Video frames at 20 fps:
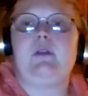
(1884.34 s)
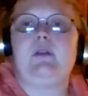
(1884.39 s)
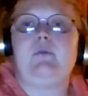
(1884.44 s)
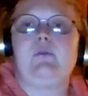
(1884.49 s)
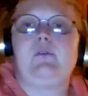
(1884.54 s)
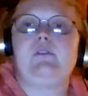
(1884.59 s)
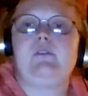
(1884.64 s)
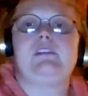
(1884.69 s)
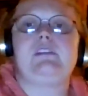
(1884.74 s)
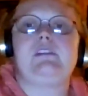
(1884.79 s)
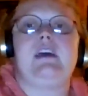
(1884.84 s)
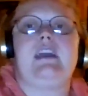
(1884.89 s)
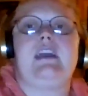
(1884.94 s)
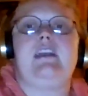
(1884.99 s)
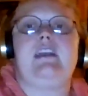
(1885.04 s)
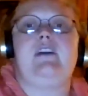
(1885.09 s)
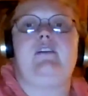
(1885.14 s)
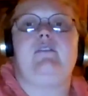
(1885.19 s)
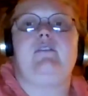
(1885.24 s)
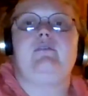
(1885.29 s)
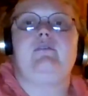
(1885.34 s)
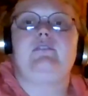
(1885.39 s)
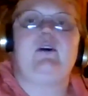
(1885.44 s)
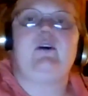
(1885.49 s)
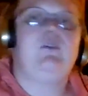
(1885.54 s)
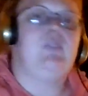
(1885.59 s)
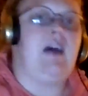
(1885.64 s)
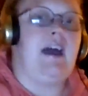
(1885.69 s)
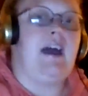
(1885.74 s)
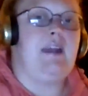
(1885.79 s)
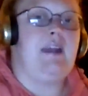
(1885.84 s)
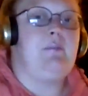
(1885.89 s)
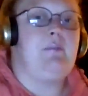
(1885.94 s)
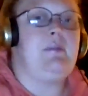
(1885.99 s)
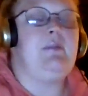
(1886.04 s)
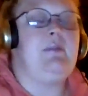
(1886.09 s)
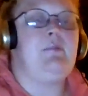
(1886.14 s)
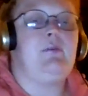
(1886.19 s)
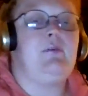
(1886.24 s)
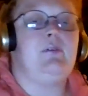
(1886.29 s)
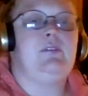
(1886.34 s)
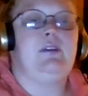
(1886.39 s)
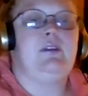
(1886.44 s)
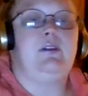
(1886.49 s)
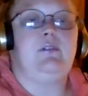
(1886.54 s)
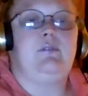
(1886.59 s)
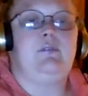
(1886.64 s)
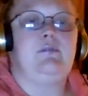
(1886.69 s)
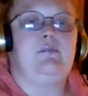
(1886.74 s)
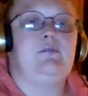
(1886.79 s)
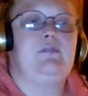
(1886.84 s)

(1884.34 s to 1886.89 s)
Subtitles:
rules, like don't lie to people, don't